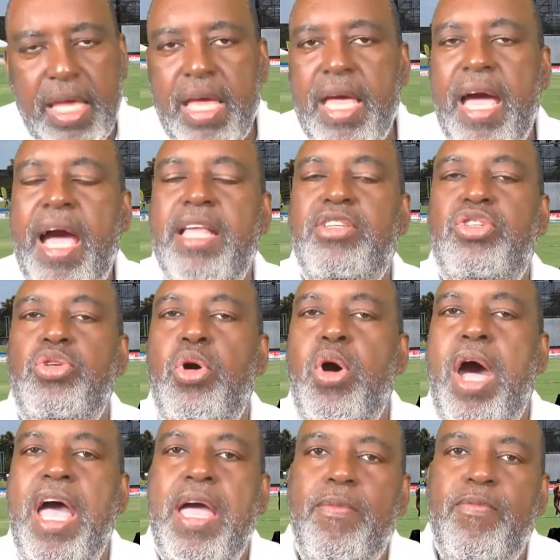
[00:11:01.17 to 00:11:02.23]
And so
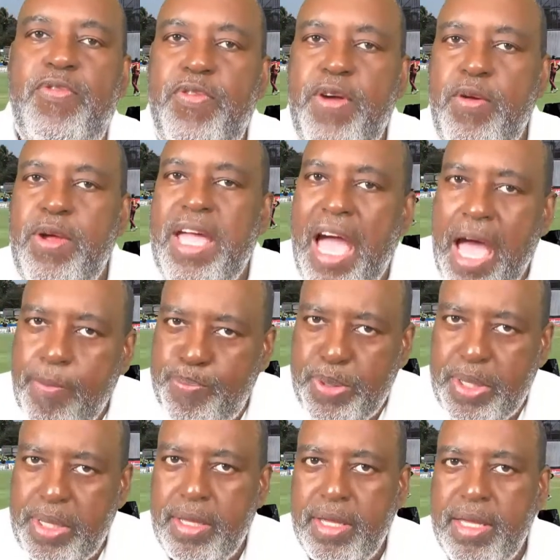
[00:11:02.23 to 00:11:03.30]
I am very
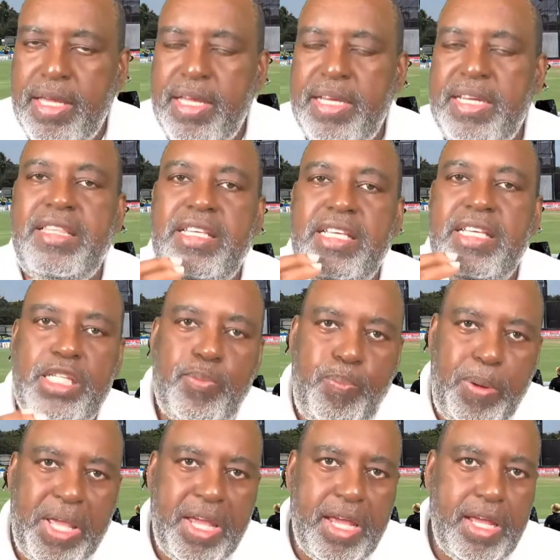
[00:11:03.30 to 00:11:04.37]
happy that he's
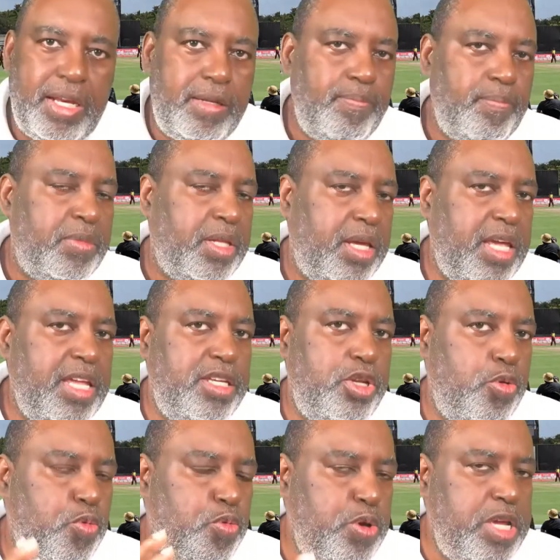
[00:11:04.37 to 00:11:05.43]
playing in
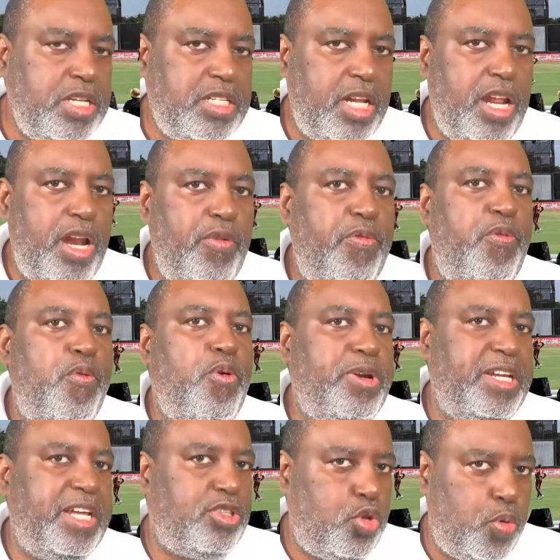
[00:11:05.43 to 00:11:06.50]
the regional
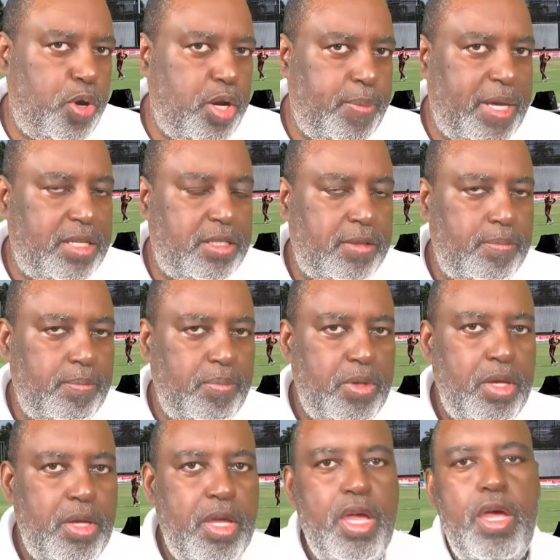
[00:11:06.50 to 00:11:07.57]
4-day tournament,
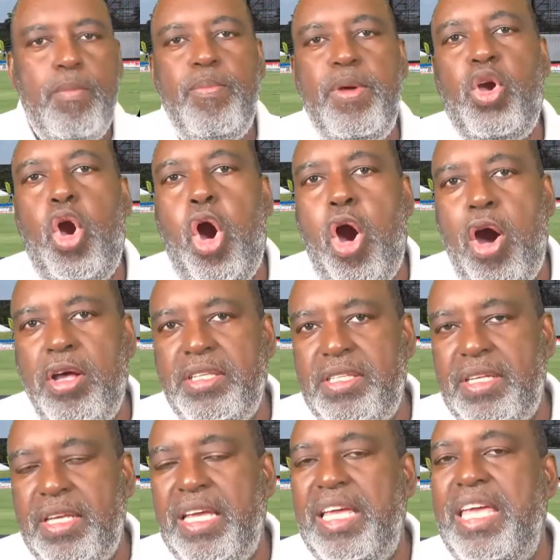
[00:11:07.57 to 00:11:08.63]
because
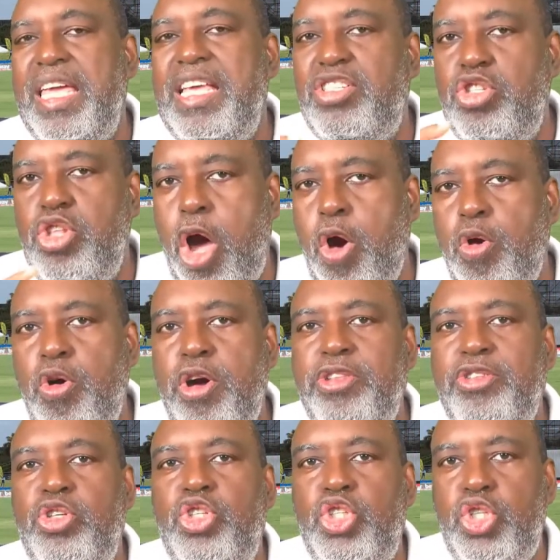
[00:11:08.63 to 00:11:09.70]
he's now
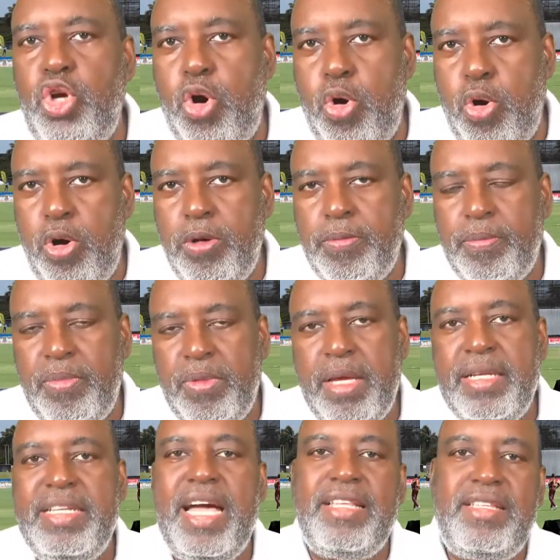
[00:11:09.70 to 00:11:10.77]
going to show
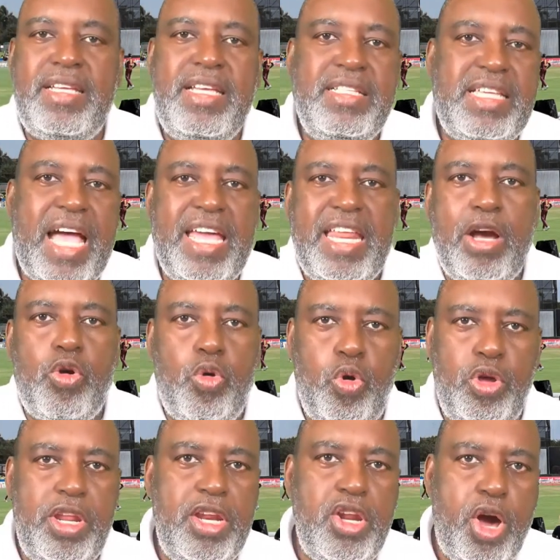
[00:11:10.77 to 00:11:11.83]
that he's either
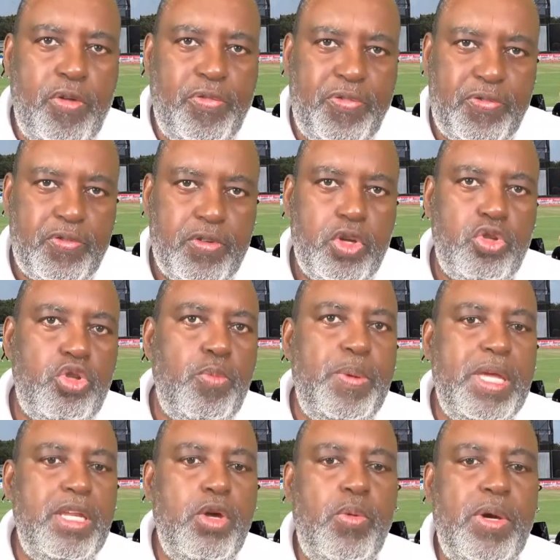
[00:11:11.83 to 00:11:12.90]
good enough to
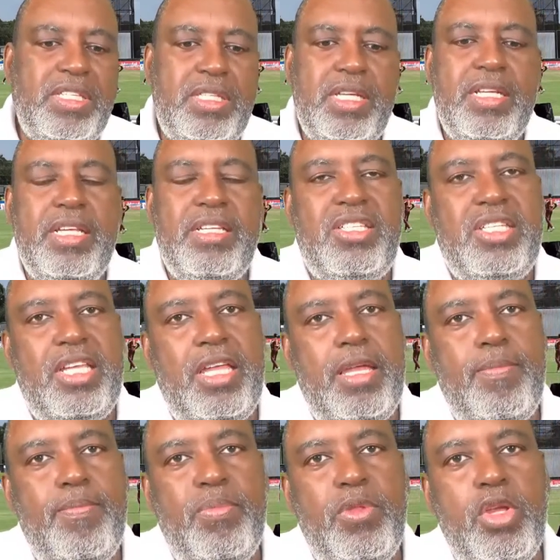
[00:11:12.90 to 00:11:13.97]
be in the West Indies
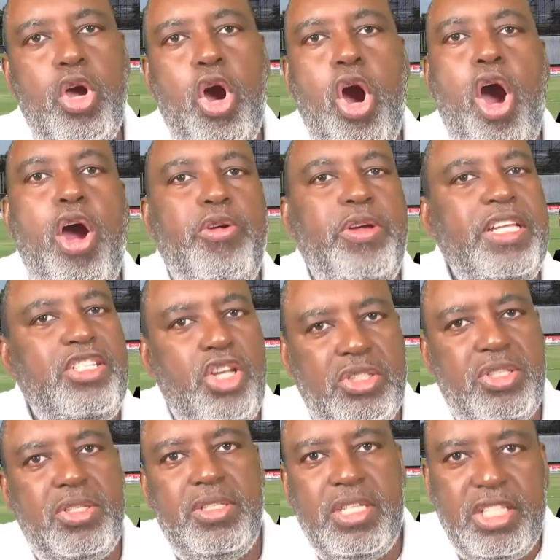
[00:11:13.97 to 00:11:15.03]
team or he
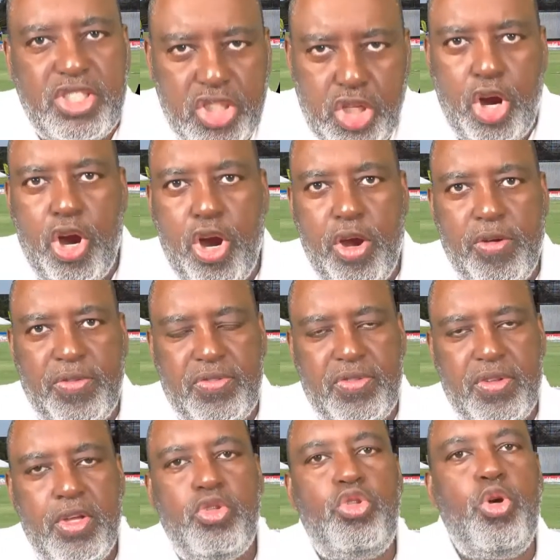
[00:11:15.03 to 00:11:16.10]
doesn't deserve
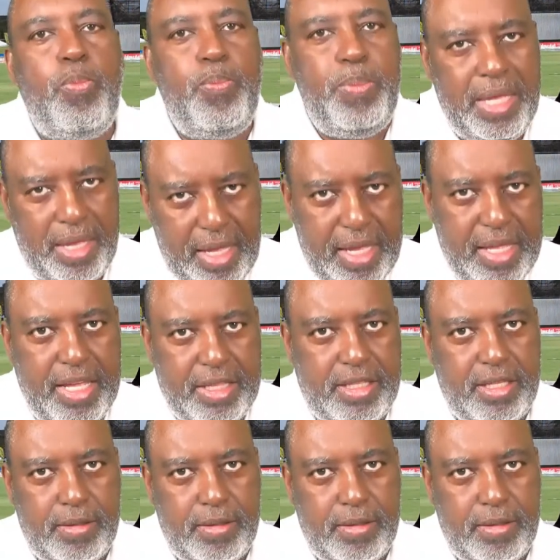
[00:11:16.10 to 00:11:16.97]
to be in it.